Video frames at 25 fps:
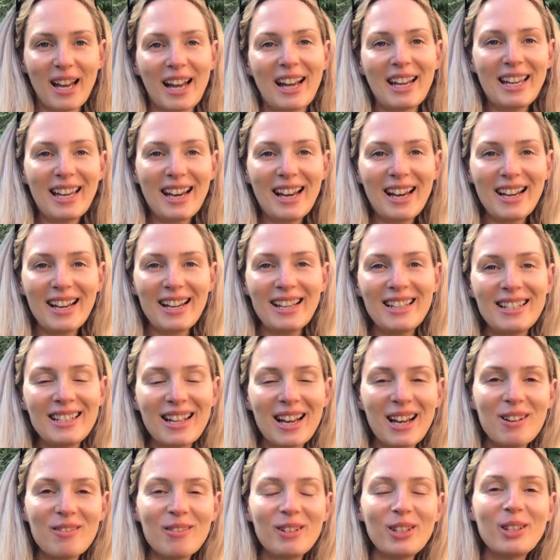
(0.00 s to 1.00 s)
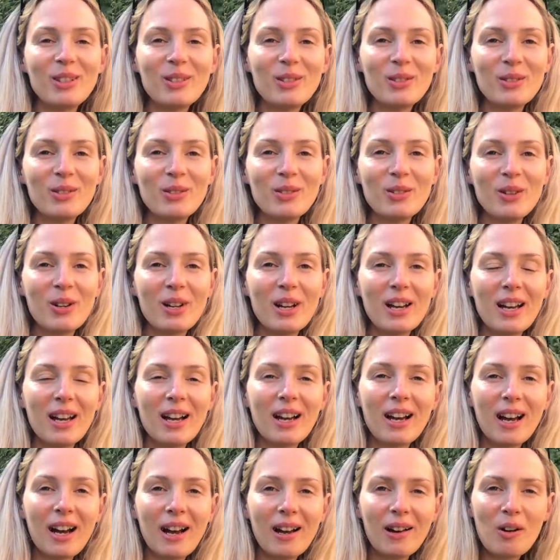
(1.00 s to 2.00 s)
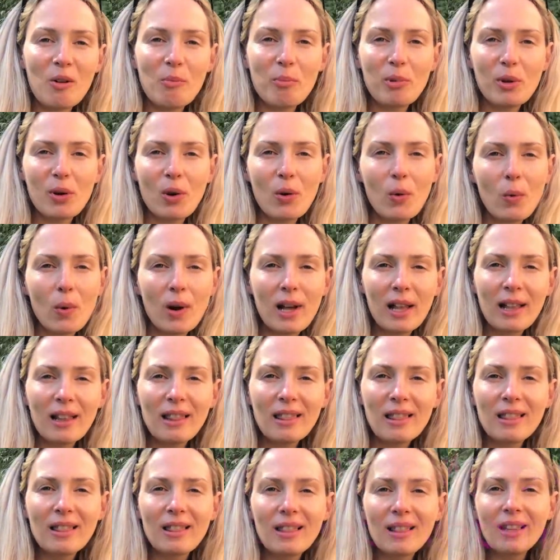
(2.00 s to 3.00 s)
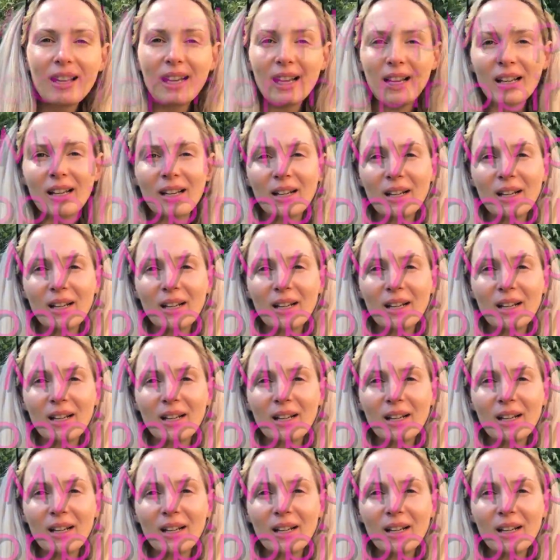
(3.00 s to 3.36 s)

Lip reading: Hi guys, how are you? I hope you're well.